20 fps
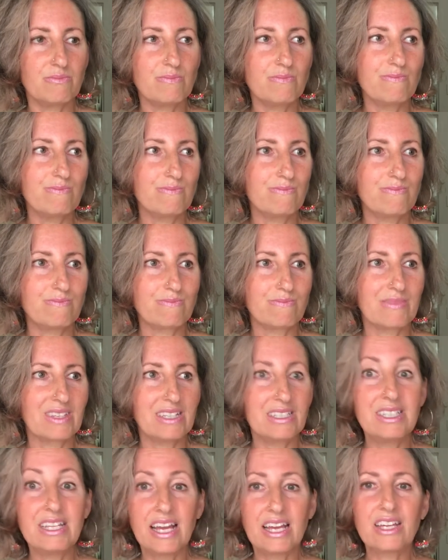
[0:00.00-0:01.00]

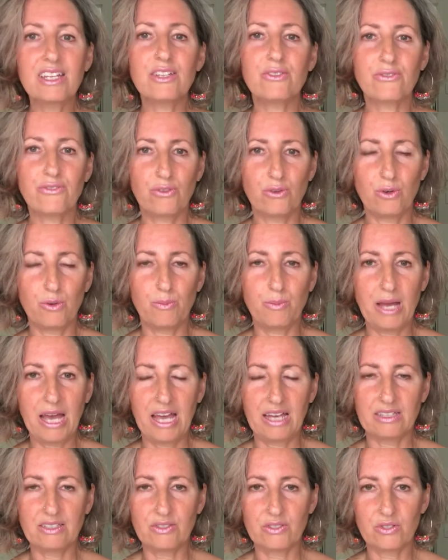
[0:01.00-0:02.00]
negative thought
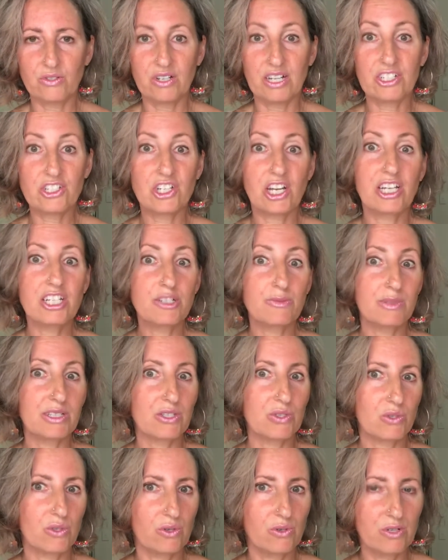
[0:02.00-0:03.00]
patterns or our
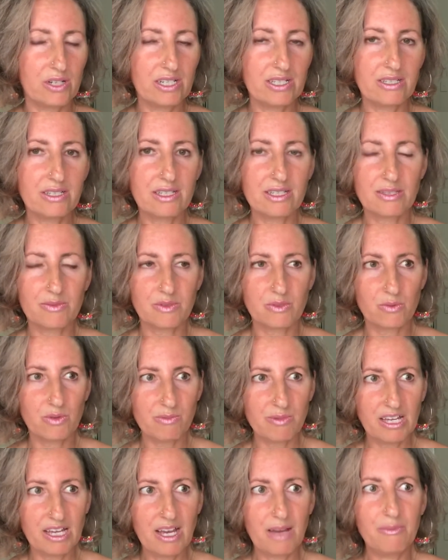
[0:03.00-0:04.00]
judgments or criticisms. We
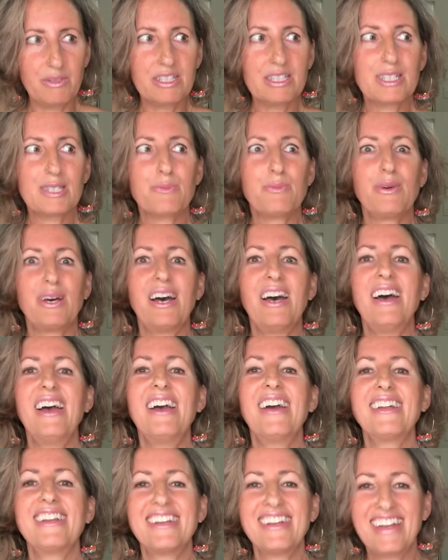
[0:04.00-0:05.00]
become
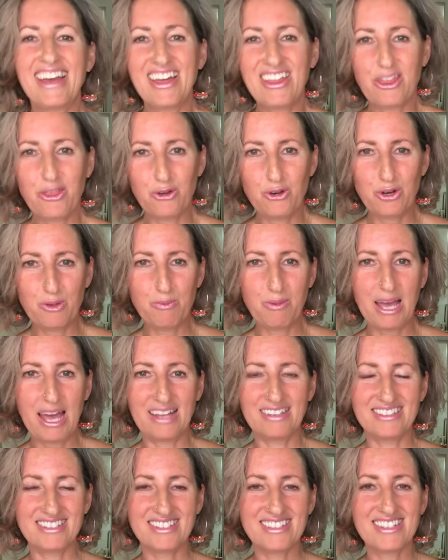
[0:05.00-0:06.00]
inspired in our thought
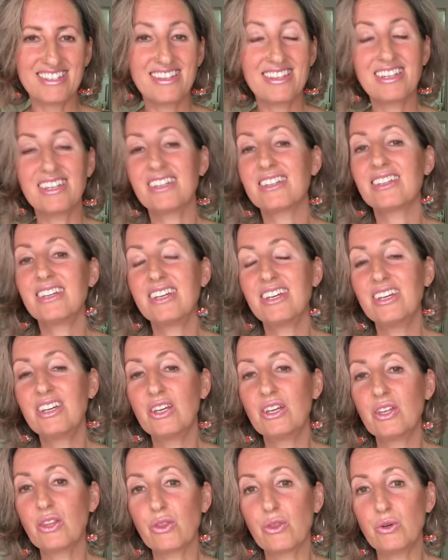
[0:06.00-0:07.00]
patterns to think
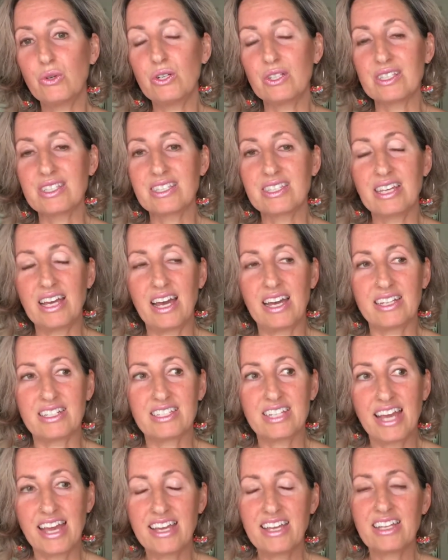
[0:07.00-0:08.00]
thoughts that
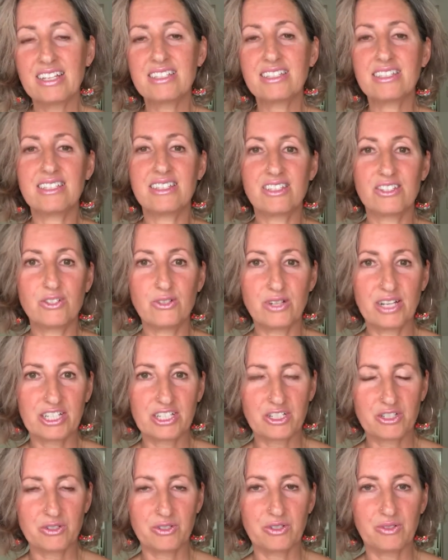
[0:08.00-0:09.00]
take us in the
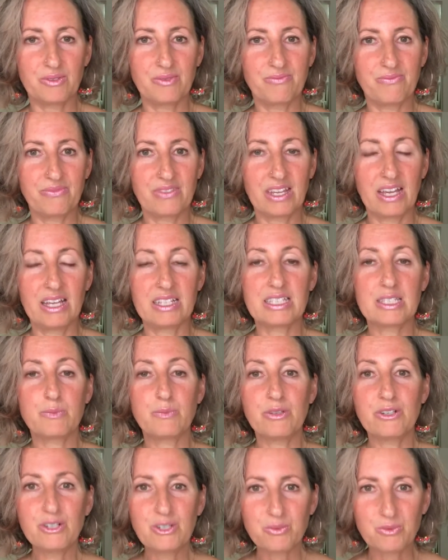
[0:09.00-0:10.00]
direction our
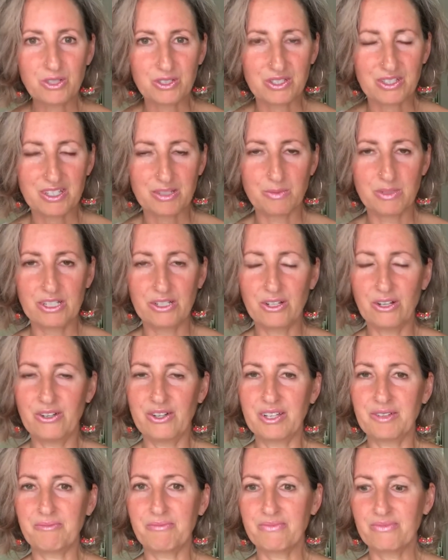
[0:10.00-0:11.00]
spirit wants to be
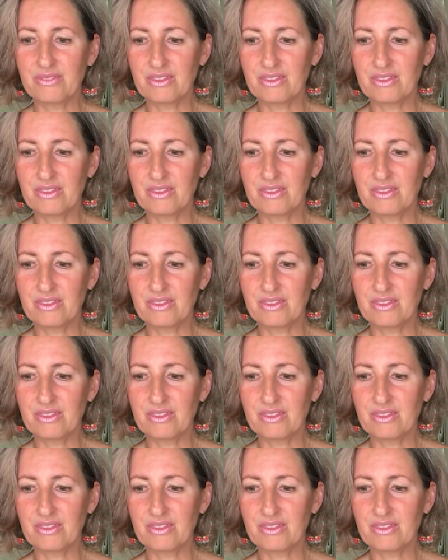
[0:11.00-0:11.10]
going,